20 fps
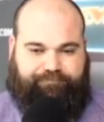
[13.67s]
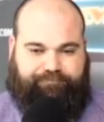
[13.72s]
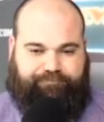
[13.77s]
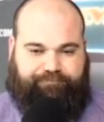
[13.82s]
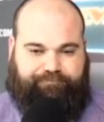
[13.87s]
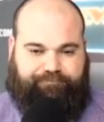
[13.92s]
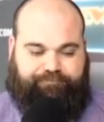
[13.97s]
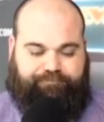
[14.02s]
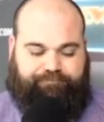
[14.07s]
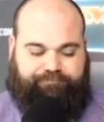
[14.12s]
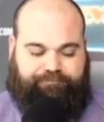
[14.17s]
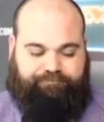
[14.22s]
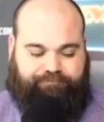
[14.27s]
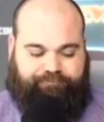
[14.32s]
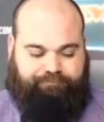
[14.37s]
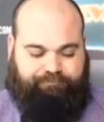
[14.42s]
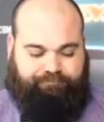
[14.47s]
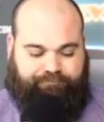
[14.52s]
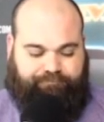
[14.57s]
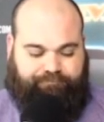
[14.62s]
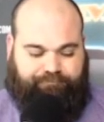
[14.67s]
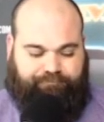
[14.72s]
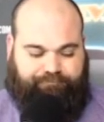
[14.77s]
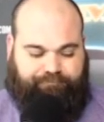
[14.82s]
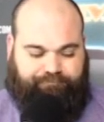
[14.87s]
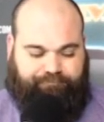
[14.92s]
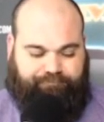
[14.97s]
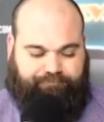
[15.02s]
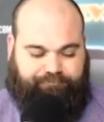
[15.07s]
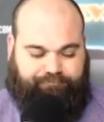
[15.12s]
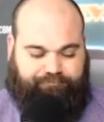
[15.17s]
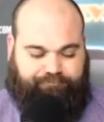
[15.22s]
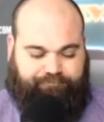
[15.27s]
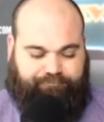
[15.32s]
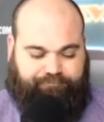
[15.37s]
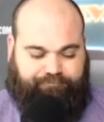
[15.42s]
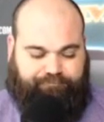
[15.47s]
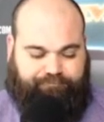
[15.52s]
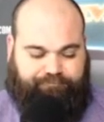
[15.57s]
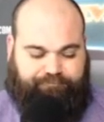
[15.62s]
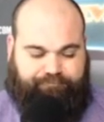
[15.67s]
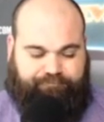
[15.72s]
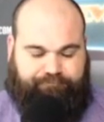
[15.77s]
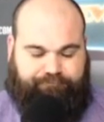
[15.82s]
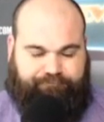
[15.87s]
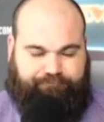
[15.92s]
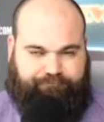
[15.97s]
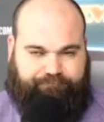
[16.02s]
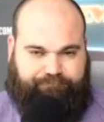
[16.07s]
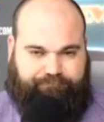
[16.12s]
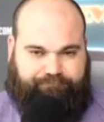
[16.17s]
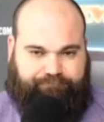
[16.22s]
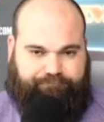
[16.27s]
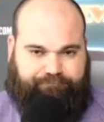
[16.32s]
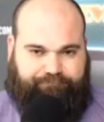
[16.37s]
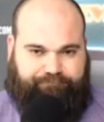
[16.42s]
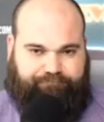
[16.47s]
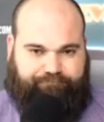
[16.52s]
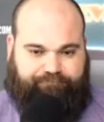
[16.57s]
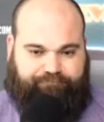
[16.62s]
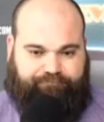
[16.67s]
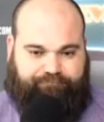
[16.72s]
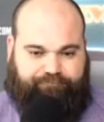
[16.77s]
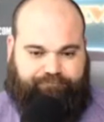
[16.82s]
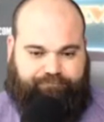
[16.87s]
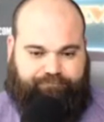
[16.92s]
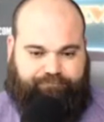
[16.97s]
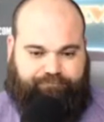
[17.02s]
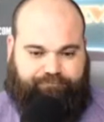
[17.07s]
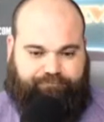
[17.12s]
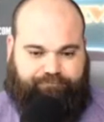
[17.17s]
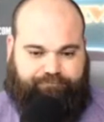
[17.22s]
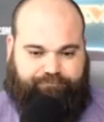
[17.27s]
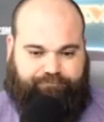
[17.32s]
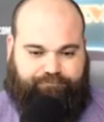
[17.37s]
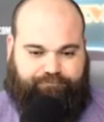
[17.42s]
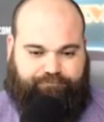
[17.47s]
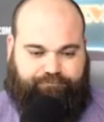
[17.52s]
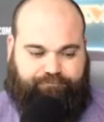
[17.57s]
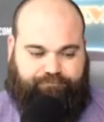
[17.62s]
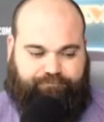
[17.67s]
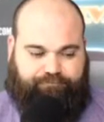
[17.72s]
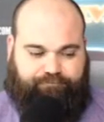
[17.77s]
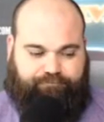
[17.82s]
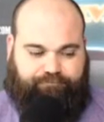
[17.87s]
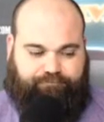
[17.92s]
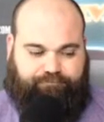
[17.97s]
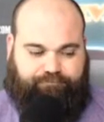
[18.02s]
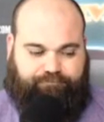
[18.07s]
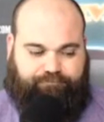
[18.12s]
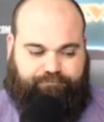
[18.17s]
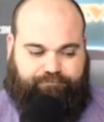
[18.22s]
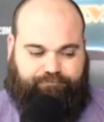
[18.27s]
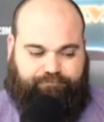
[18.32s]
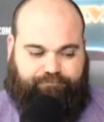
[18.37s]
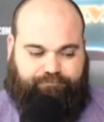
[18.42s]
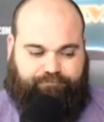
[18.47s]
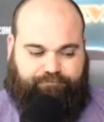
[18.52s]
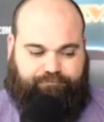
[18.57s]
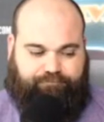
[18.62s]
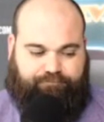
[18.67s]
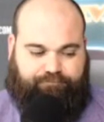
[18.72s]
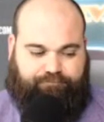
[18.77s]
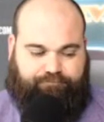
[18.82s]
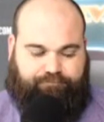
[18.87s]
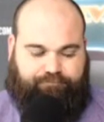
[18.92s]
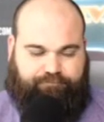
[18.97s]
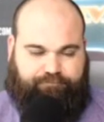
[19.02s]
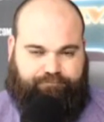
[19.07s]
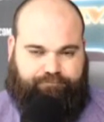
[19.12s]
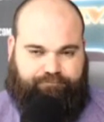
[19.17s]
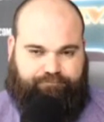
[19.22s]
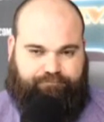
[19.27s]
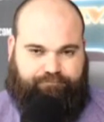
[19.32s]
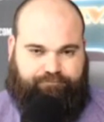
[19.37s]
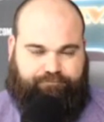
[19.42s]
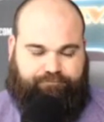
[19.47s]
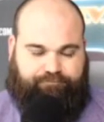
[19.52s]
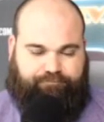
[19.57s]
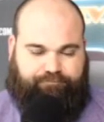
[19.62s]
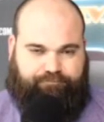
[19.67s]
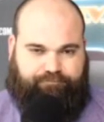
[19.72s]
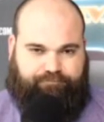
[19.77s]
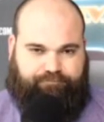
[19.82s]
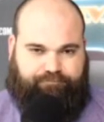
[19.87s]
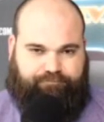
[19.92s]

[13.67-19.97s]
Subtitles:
(not speaking)